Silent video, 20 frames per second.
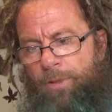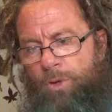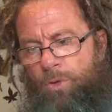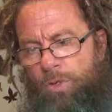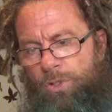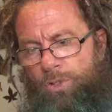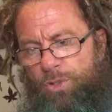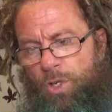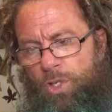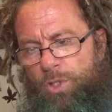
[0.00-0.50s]
the
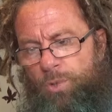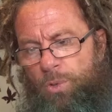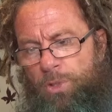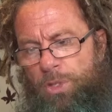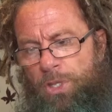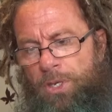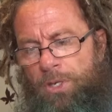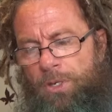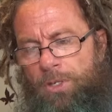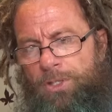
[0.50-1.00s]
Christos
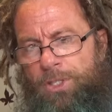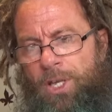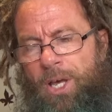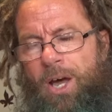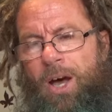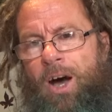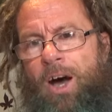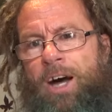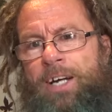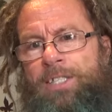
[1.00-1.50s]
within us.
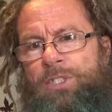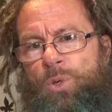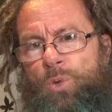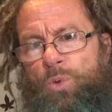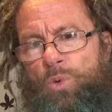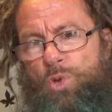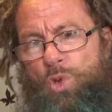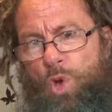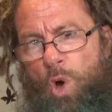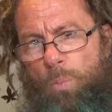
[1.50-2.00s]
I do
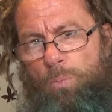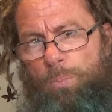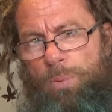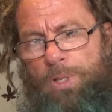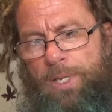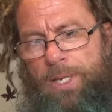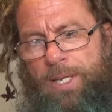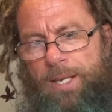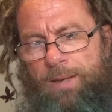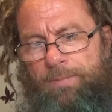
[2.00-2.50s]
not
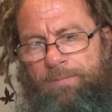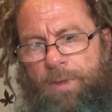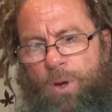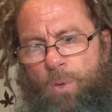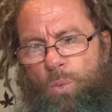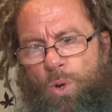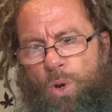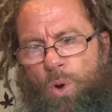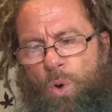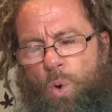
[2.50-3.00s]
believe that
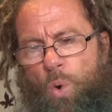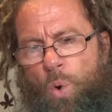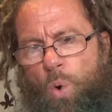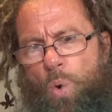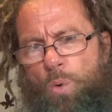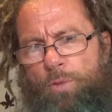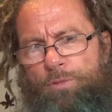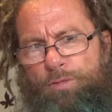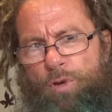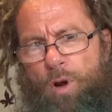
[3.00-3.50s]
we are
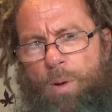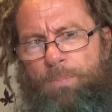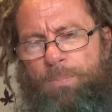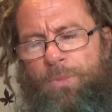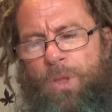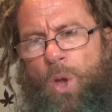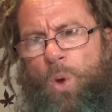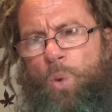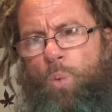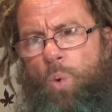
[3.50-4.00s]
all
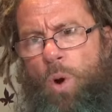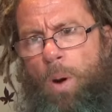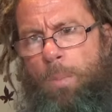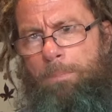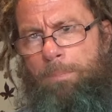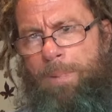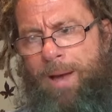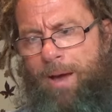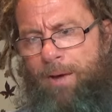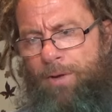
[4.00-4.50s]
from
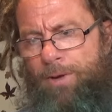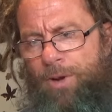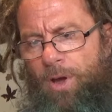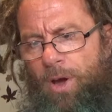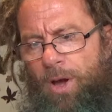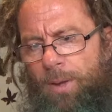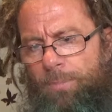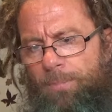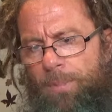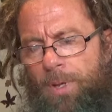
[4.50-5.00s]
one
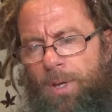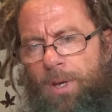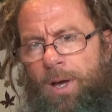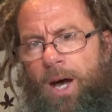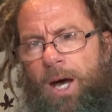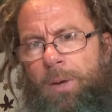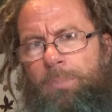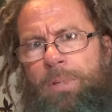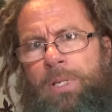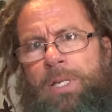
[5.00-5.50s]
paradigm.
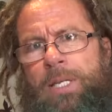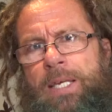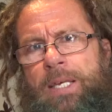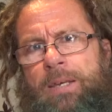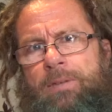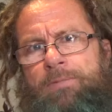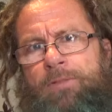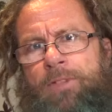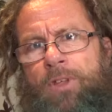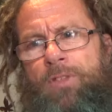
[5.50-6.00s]
I
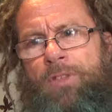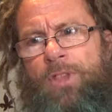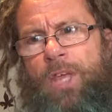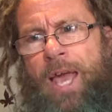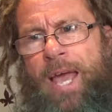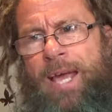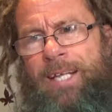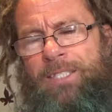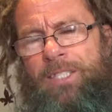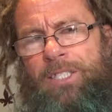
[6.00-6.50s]
believe that
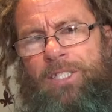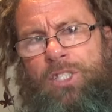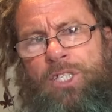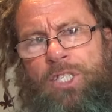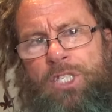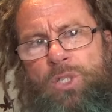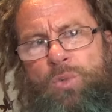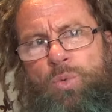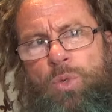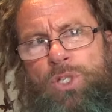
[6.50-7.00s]
the
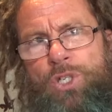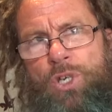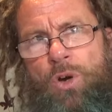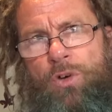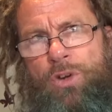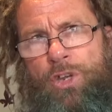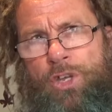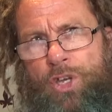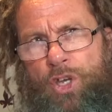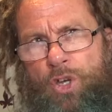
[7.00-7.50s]
entities which are
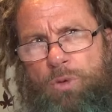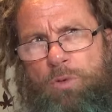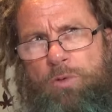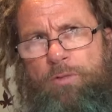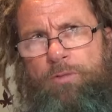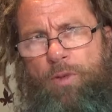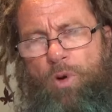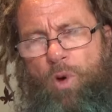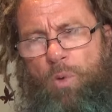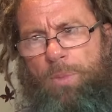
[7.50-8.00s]
in human
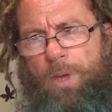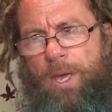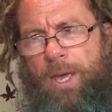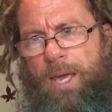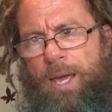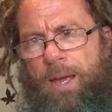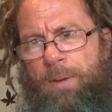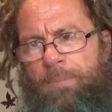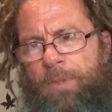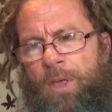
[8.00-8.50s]
form
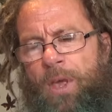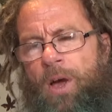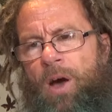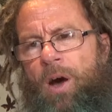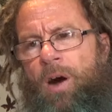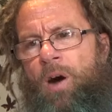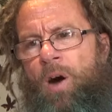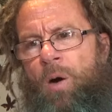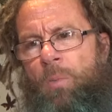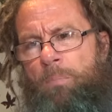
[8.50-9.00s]
here
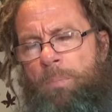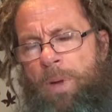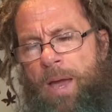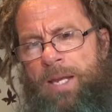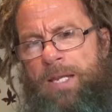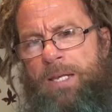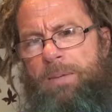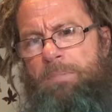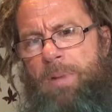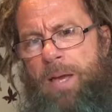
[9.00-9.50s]
are
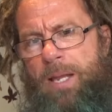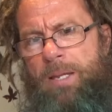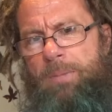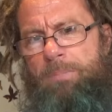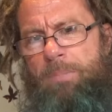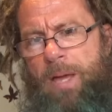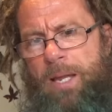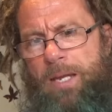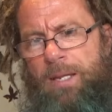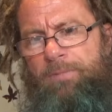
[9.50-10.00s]
many, many,
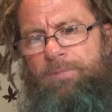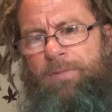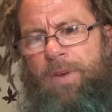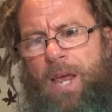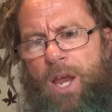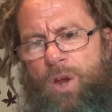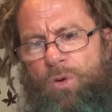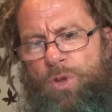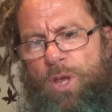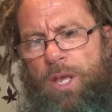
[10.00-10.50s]
many
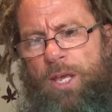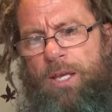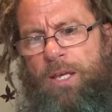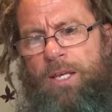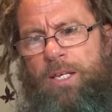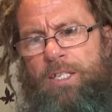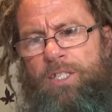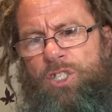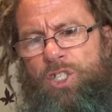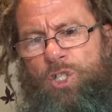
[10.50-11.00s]
varying
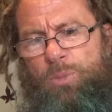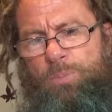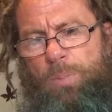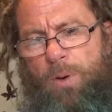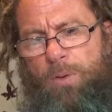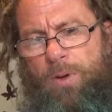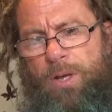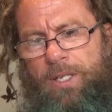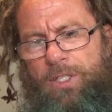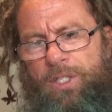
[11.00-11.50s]

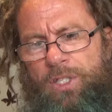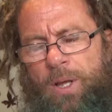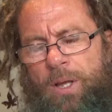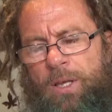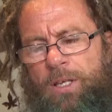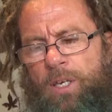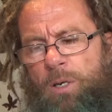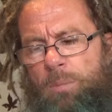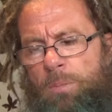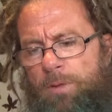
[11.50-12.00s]
spirits
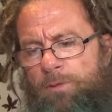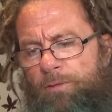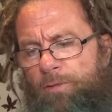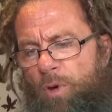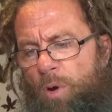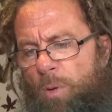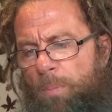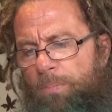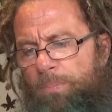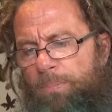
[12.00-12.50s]
coming
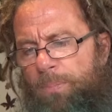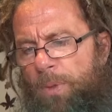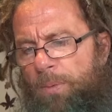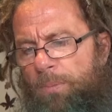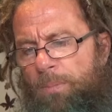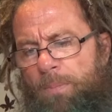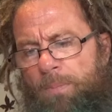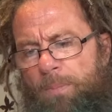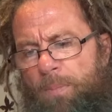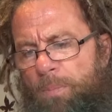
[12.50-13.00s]

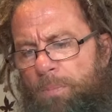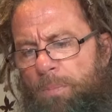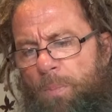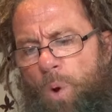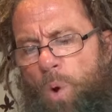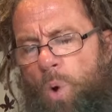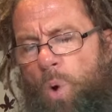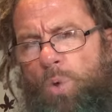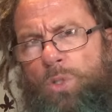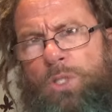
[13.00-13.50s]
from
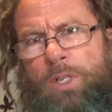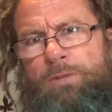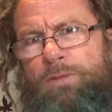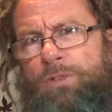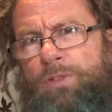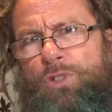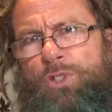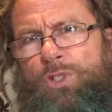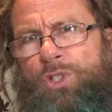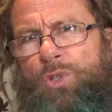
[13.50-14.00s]
all
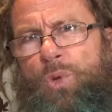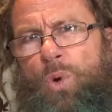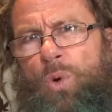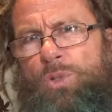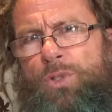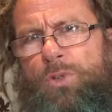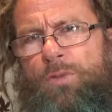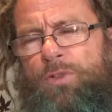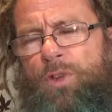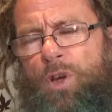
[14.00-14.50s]
different
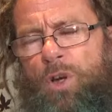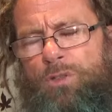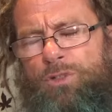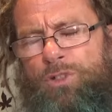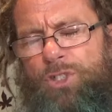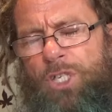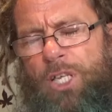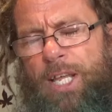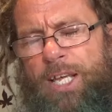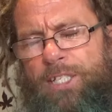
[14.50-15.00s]
sorts of
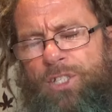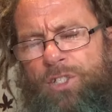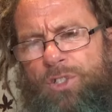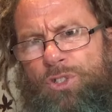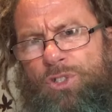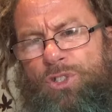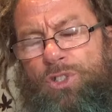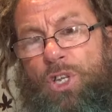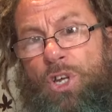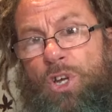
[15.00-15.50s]

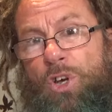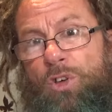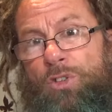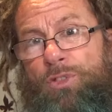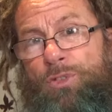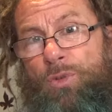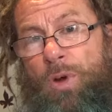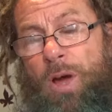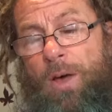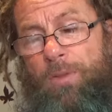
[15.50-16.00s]
constellations
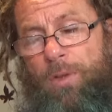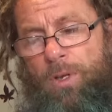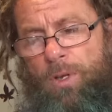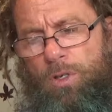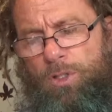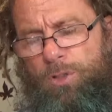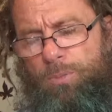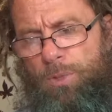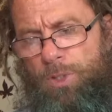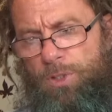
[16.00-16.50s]
throughout the
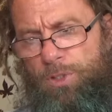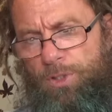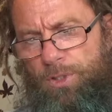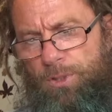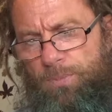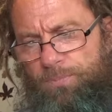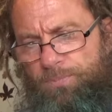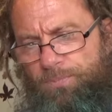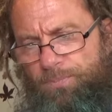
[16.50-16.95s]
cosmos.